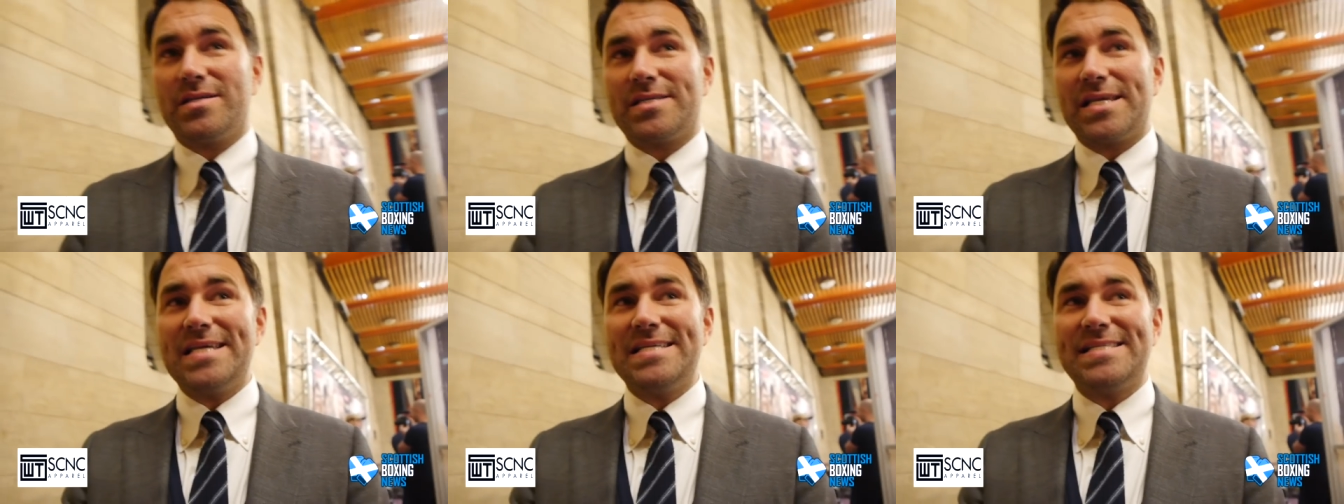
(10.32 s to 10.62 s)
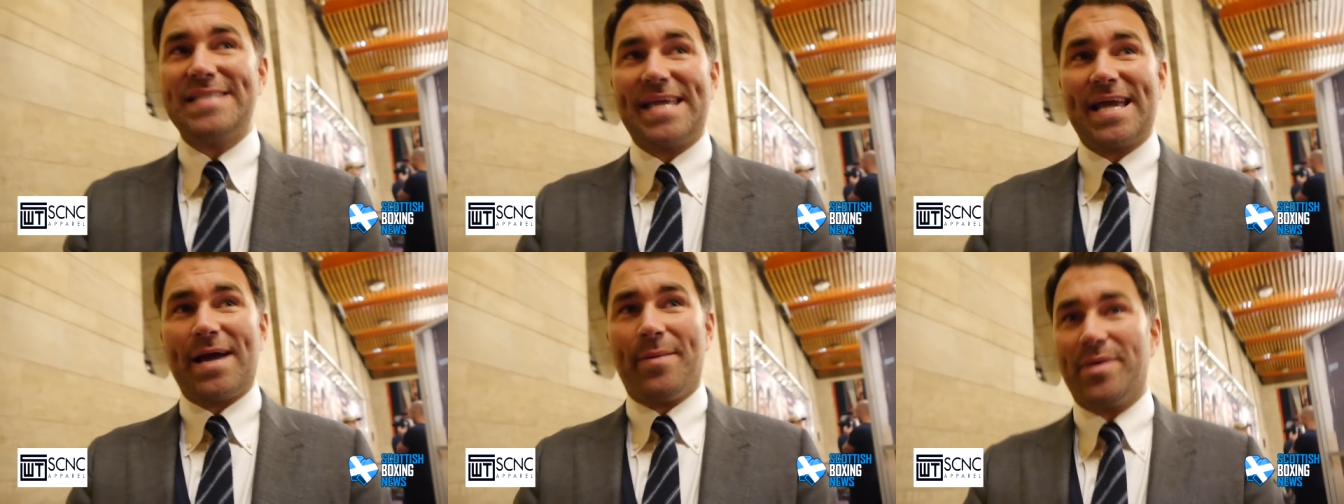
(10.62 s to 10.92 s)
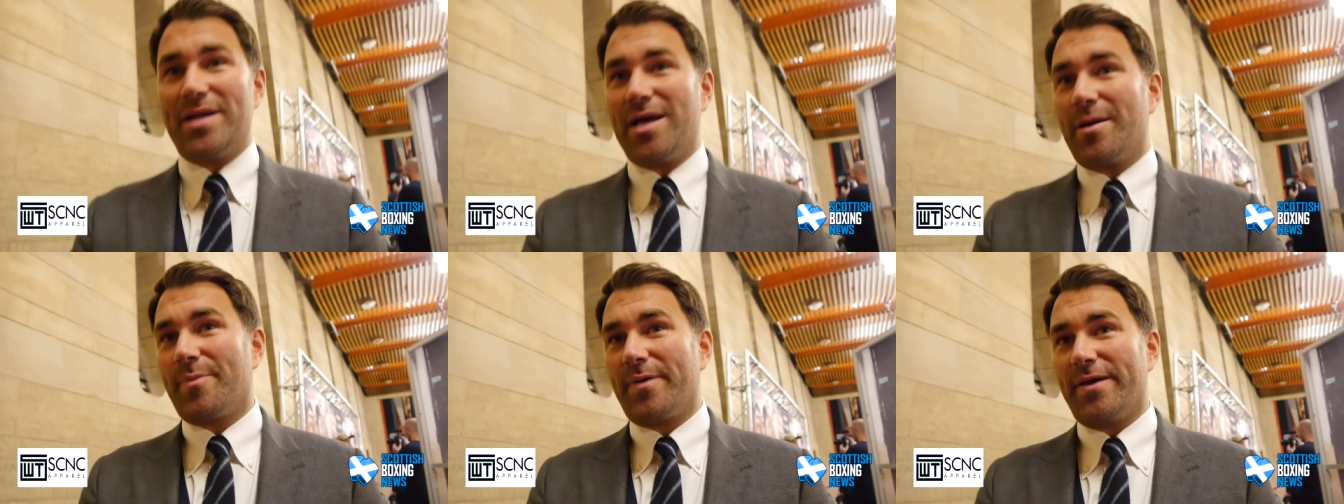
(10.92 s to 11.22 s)
it's easy
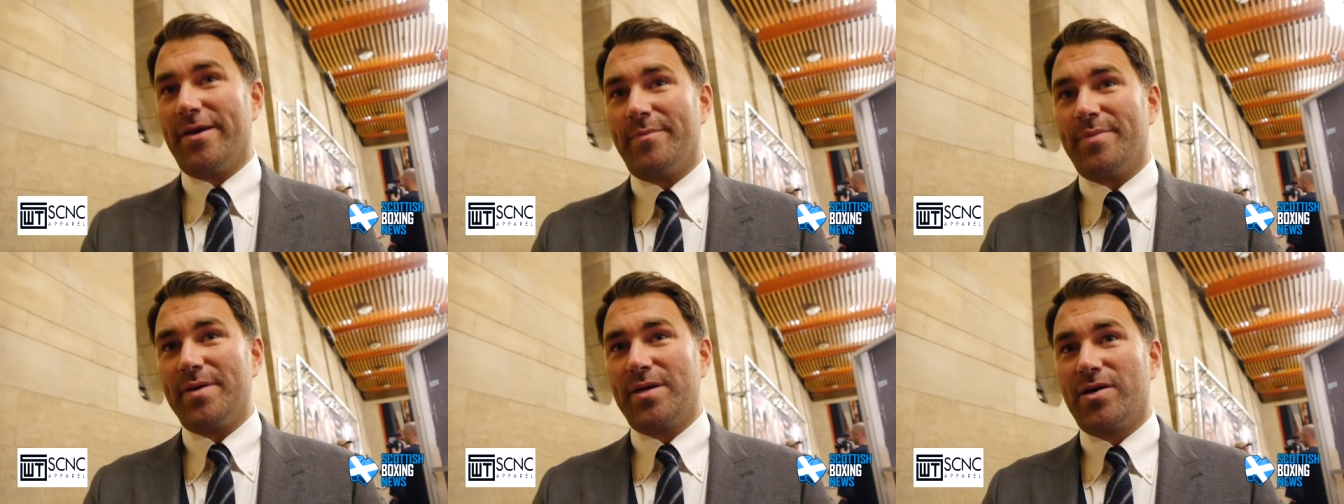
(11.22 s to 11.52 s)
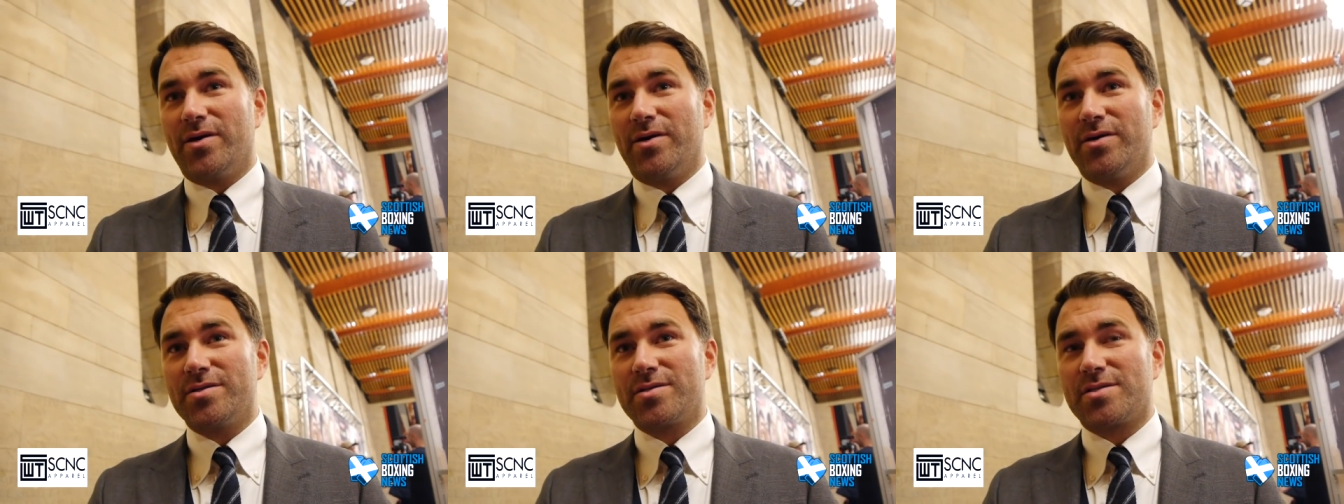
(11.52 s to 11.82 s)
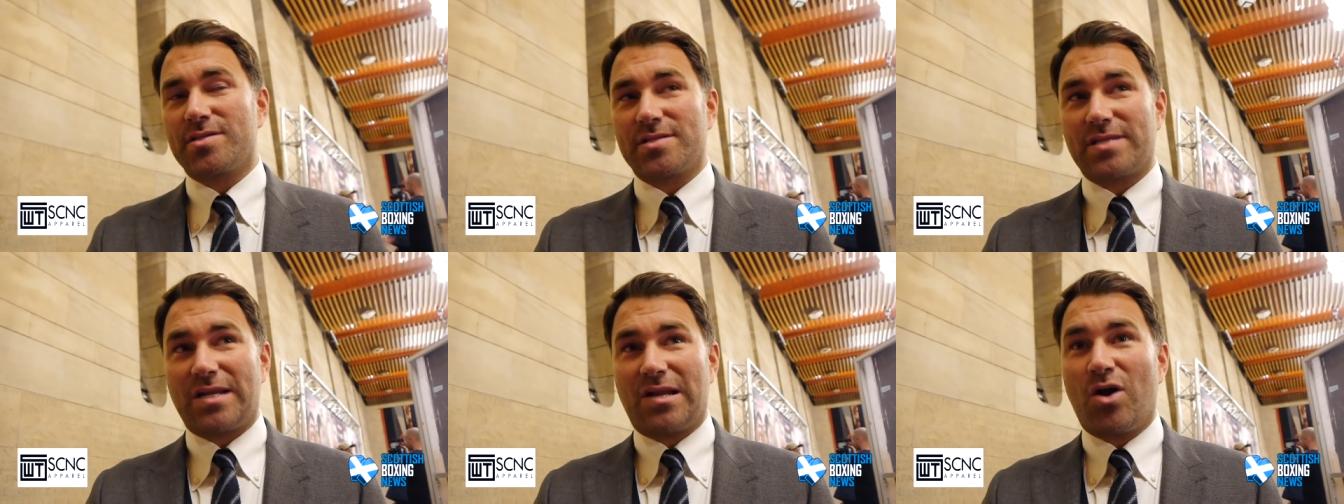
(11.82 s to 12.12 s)
coming up here
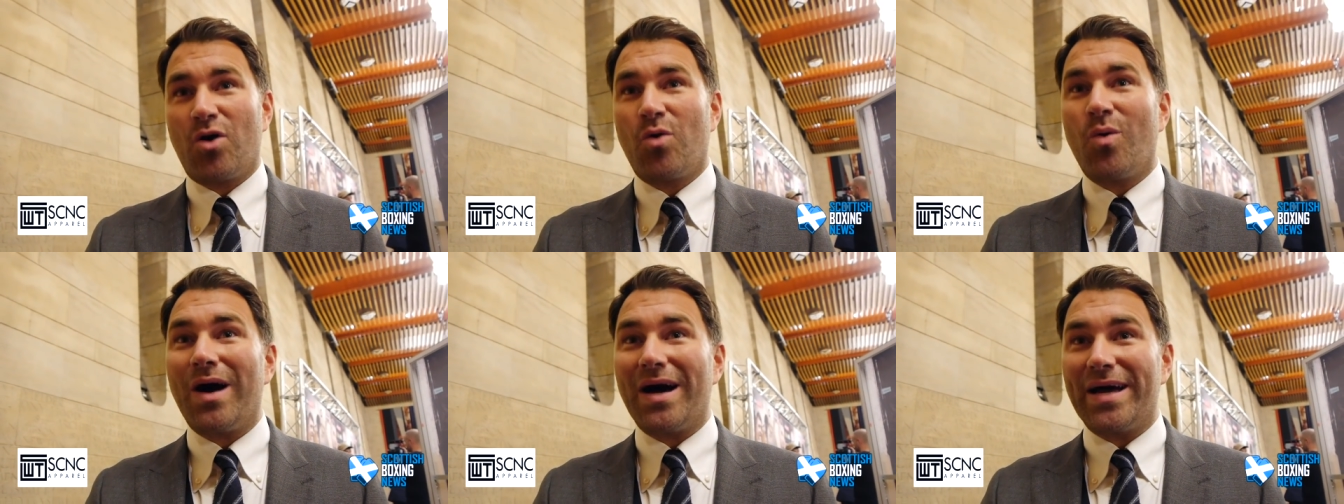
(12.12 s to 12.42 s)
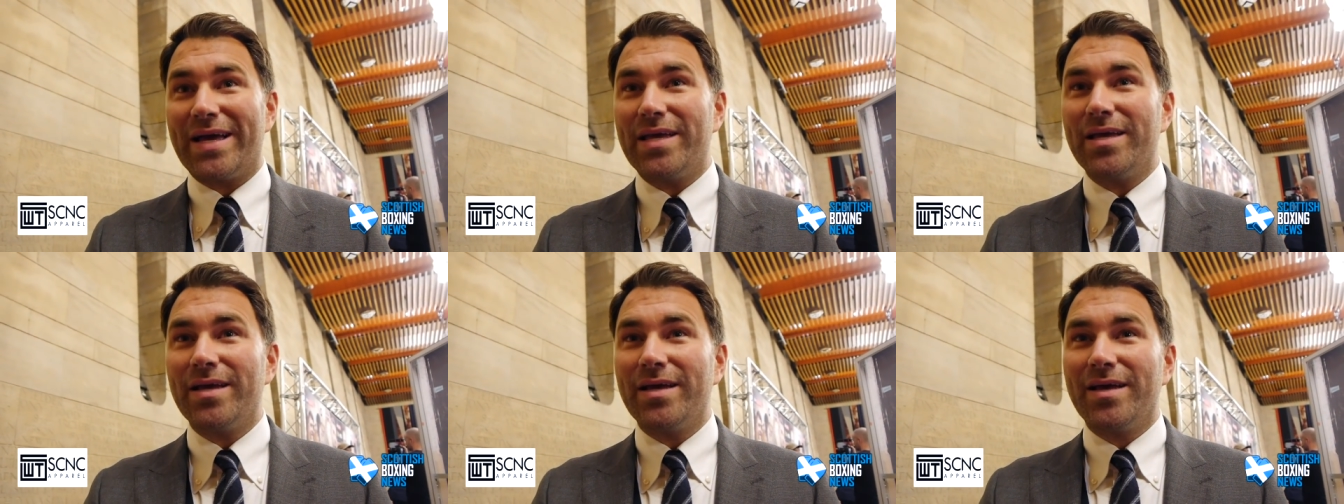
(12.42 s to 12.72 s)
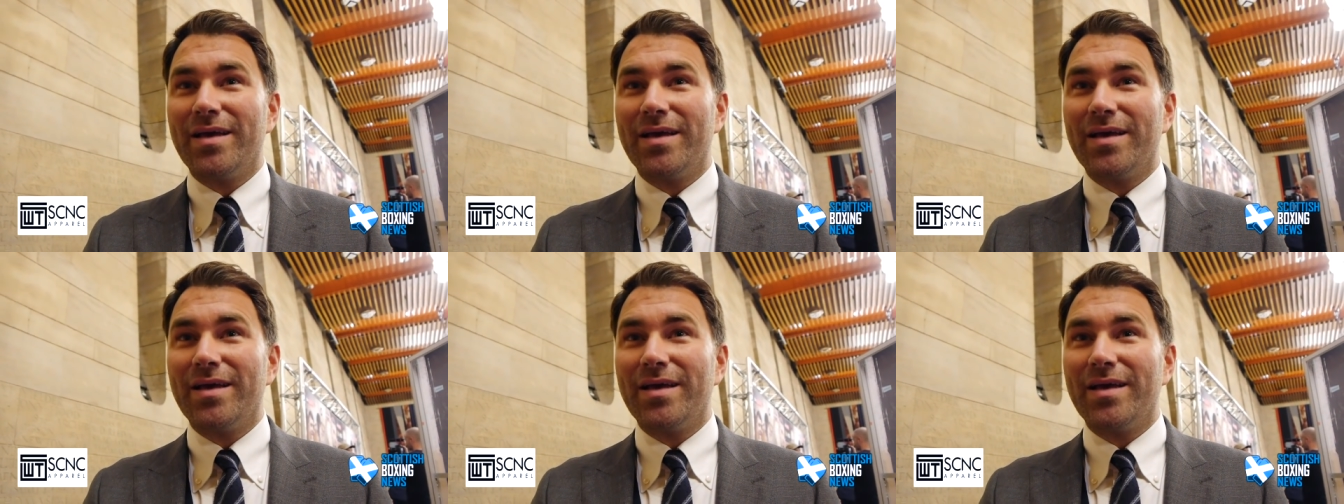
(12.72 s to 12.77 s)
because it's a long way,